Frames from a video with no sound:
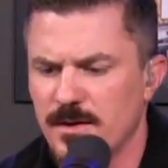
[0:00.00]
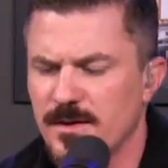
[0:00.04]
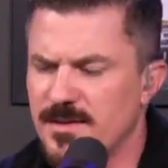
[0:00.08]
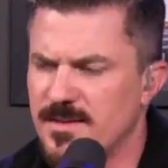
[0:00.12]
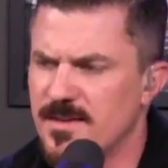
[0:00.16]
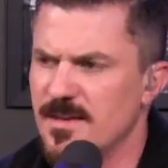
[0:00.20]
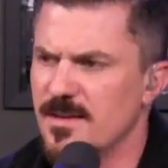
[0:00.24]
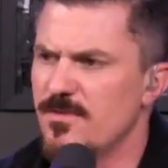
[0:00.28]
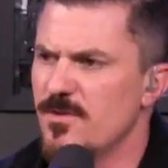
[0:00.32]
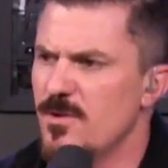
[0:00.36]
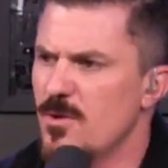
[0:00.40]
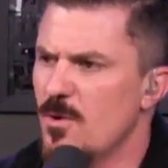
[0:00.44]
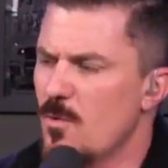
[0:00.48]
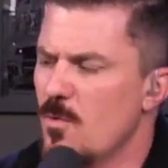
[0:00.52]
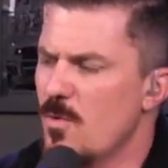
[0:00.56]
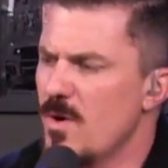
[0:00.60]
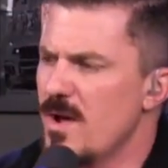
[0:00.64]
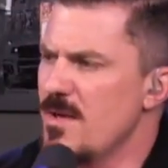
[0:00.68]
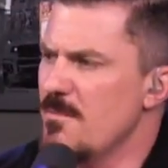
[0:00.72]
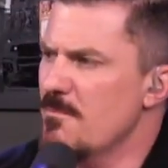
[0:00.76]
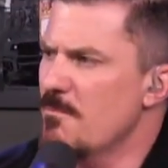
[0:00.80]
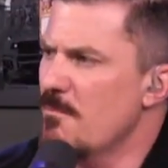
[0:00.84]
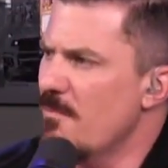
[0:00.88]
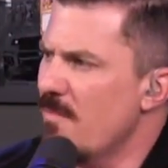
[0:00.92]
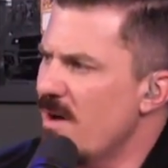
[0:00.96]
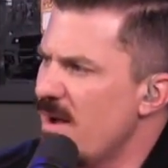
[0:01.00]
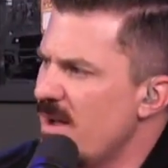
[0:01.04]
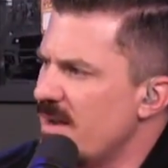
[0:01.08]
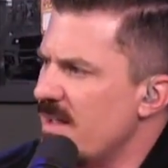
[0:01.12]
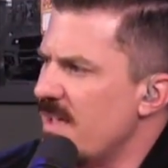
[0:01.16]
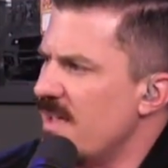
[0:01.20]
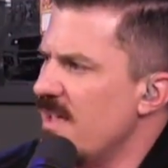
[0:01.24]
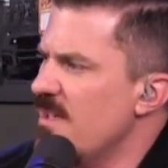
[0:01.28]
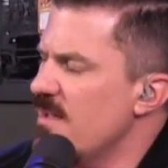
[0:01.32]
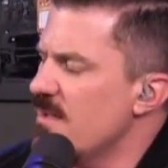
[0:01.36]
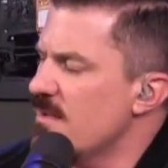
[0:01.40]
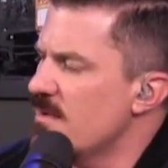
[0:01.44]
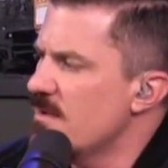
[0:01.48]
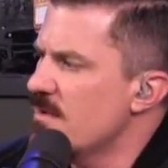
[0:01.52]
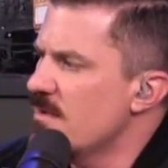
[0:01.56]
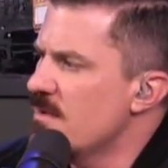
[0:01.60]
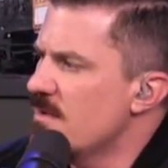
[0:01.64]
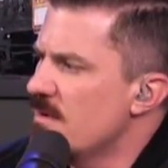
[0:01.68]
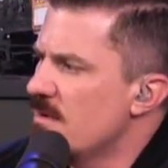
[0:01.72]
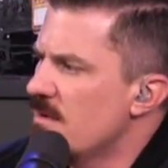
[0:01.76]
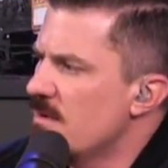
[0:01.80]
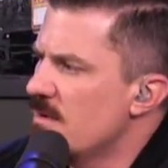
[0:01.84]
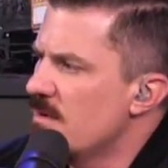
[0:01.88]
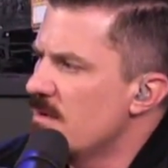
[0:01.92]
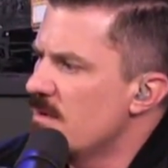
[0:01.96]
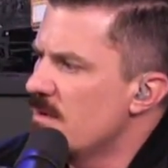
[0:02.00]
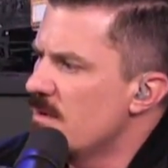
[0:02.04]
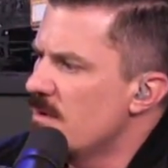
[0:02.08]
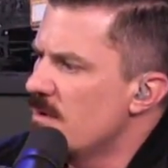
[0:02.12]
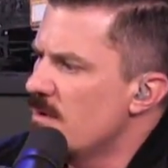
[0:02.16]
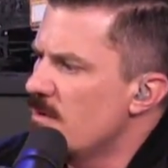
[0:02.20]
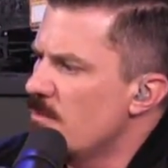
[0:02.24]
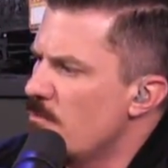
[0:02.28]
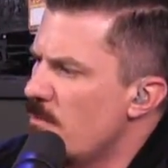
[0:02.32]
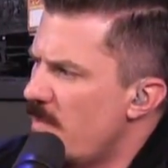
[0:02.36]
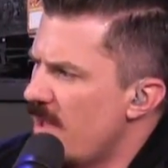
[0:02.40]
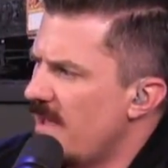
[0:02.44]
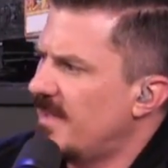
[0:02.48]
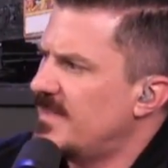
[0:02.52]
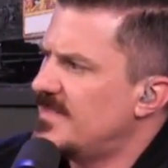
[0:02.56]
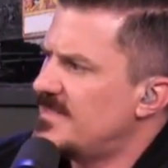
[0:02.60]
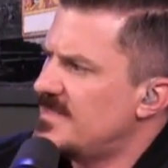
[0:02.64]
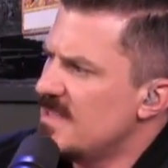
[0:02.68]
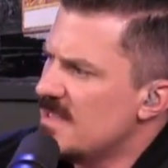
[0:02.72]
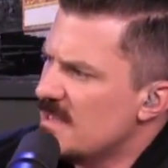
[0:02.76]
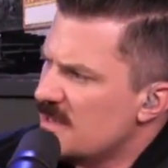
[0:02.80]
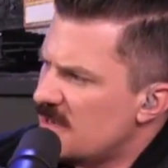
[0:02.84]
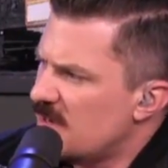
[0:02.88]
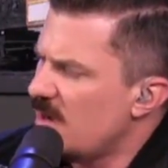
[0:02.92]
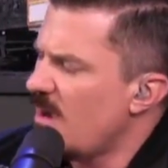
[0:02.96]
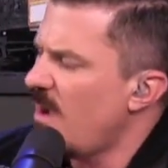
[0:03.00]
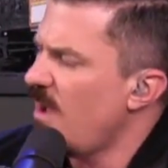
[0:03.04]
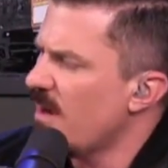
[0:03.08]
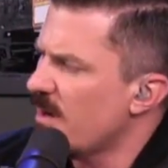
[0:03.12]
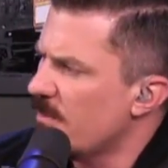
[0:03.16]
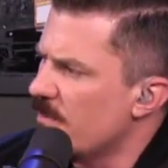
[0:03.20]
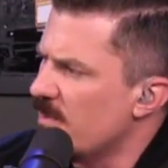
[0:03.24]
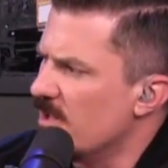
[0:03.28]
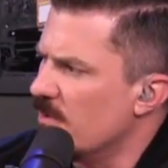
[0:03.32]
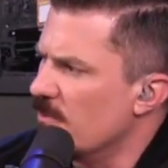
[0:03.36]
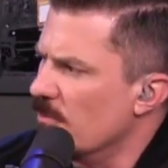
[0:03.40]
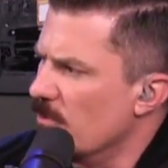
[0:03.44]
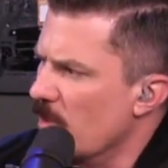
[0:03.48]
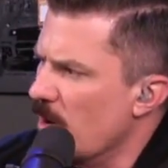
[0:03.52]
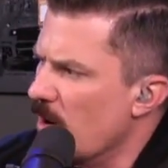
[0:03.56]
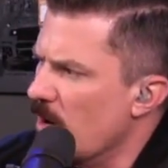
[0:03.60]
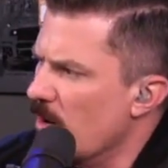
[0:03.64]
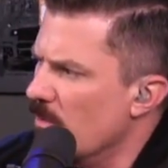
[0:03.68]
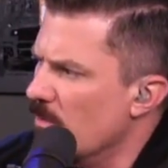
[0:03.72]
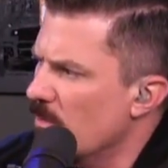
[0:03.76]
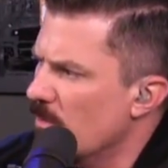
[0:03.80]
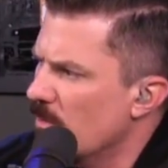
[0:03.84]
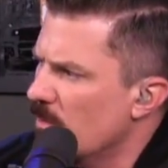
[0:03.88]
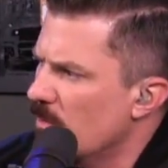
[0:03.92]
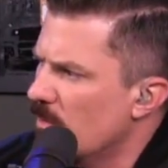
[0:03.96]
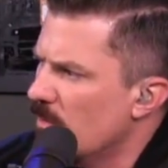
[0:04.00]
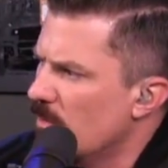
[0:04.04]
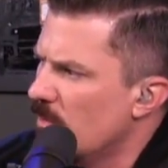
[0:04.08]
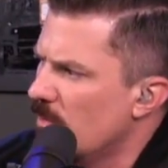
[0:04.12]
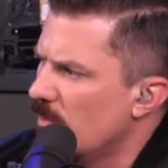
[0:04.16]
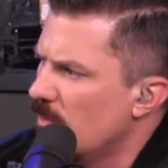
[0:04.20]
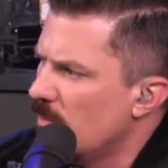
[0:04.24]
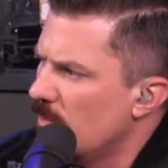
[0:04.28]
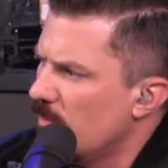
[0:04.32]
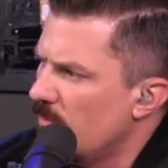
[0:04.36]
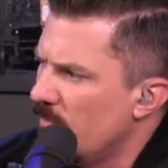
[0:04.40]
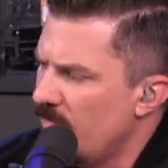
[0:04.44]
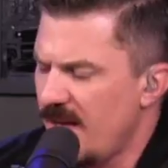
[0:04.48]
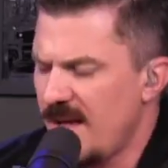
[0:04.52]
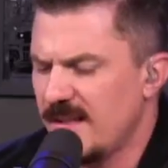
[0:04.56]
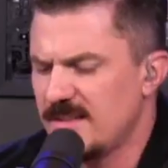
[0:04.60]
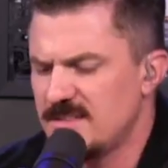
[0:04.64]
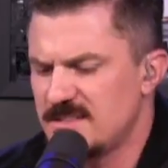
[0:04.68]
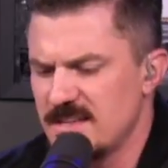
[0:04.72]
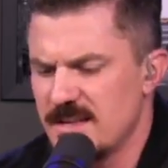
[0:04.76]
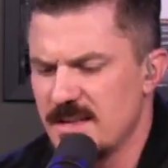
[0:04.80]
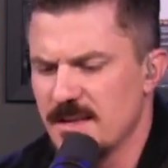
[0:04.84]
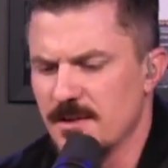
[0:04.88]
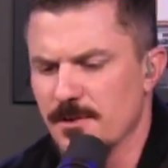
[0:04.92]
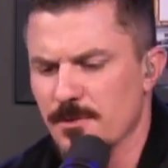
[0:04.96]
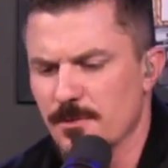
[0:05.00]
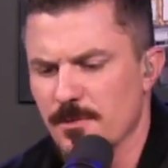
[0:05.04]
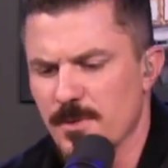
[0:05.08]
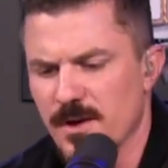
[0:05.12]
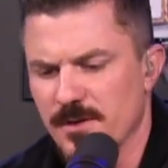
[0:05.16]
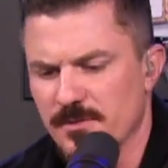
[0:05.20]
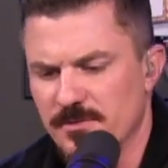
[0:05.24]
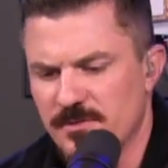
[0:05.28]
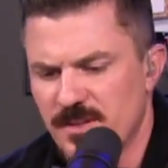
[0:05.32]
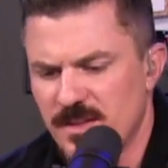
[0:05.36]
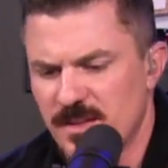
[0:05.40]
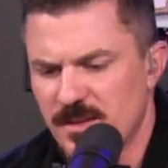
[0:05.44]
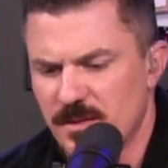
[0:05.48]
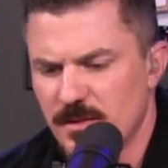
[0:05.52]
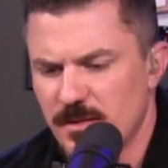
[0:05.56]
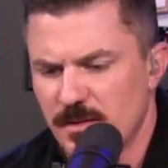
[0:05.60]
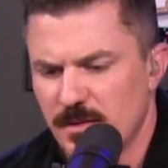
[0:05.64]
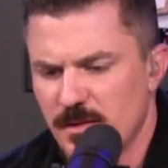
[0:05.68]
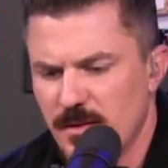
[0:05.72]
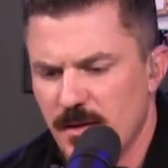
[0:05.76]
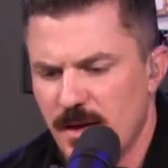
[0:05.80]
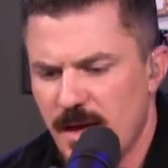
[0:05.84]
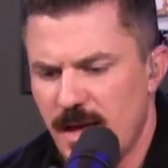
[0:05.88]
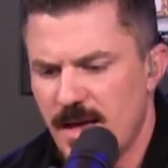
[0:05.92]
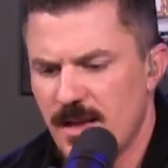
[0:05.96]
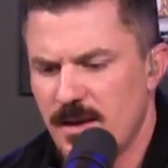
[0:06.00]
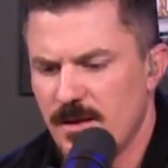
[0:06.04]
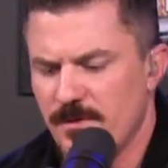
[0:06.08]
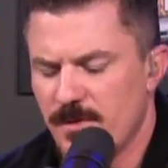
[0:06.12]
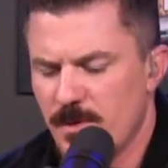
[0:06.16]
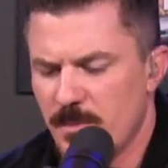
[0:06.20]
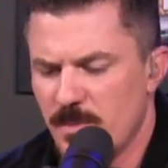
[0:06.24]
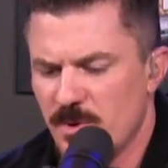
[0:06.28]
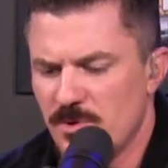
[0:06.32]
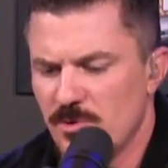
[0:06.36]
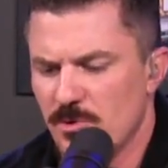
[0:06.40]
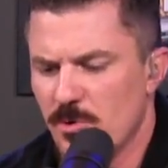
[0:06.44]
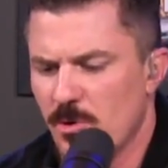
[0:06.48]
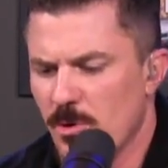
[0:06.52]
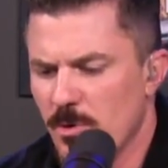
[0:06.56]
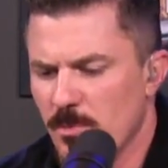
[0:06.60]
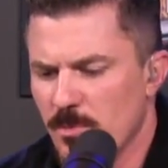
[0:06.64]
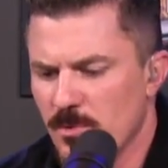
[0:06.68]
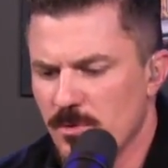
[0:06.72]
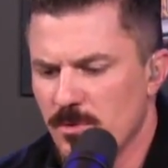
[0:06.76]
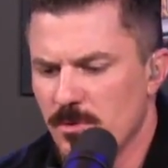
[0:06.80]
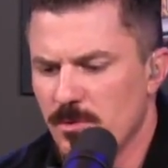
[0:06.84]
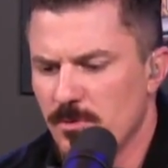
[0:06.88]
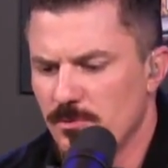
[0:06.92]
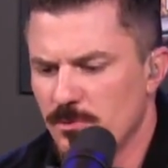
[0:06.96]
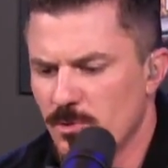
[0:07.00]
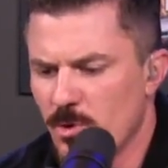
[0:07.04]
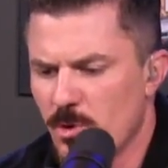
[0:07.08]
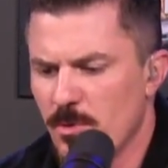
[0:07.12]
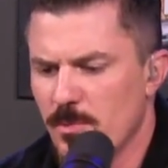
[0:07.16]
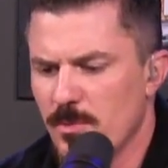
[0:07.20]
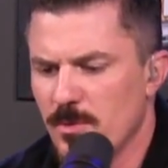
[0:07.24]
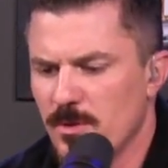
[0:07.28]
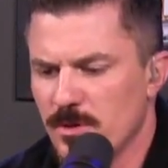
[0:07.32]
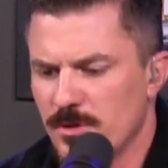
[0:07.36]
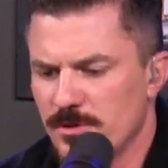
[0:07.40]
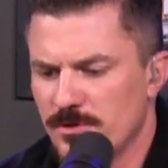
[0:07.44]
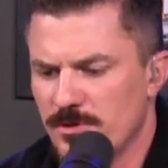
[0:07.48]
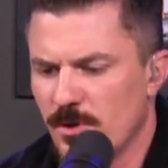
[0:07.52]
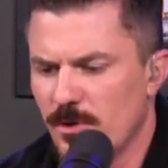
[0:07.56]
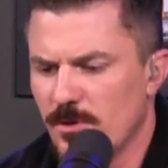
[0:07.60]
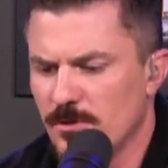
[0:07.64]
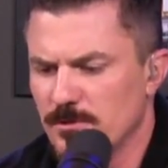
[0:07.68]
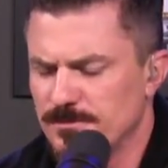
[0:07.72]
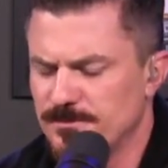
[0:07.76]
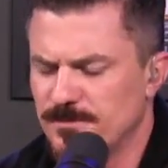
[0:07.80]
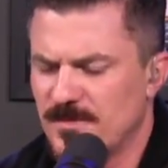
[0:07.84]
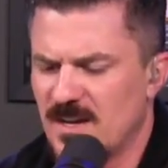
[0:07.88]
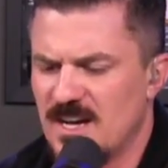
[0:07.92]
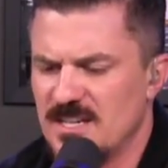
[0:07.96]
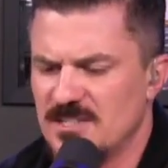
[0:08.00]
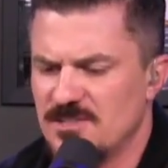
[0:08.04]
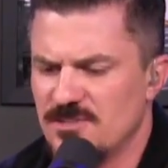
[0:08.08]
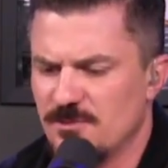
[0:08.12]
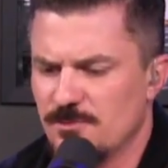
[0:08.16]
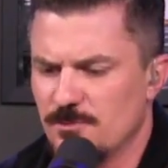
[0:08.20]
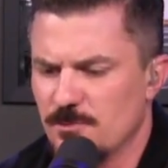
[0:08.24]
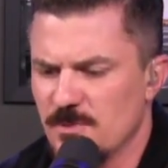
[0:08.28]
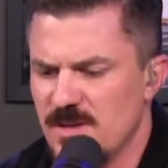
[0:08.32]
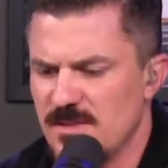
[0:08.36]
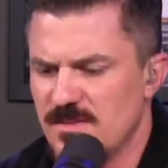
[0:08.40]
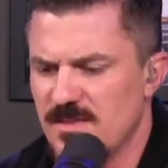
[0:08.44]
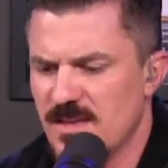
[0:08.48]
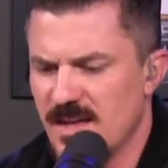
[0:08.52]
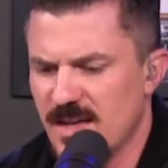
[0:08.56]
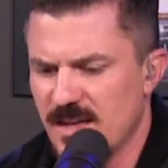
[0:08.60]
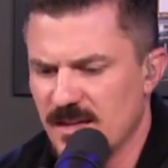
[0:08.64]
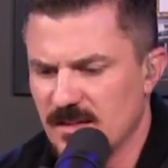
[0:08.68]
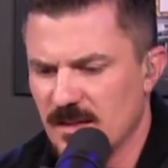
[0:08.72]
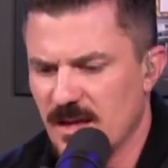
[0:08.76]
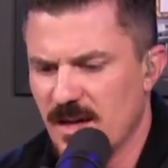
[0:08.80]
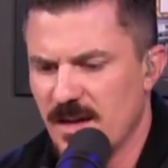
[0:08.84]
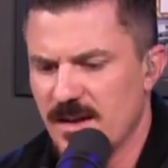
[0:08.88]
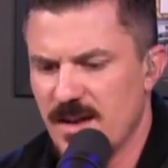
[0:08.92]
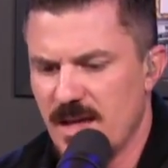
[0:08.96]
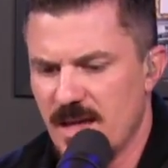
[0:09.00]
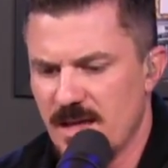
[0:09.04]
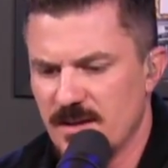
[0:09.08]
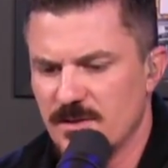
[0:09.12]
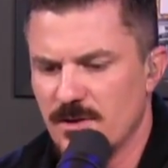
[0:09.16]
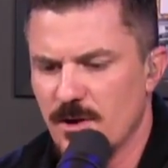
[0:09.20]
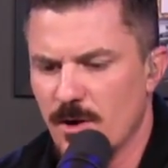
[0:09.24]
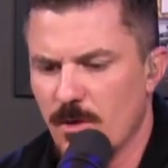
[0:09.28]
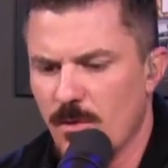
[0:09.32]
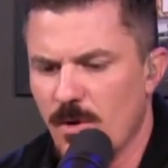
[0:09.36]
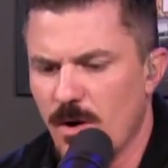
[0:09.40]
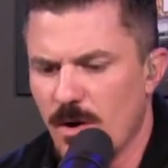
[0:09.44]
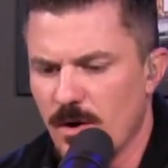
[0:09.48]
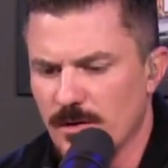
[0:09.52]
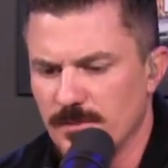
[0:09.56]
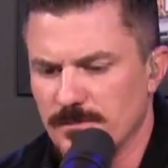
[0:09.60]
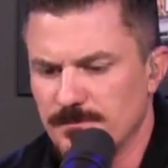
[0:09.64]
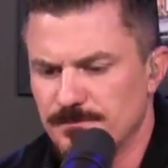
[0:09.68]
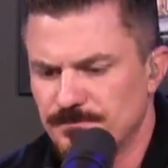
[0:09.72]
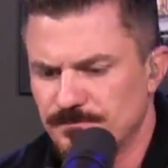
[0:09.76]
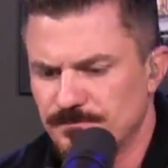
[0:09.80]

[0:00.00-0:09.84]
Giving away money makes the economy grow. That's interesting. And if I'm a normal adult, I just read the headline and go on.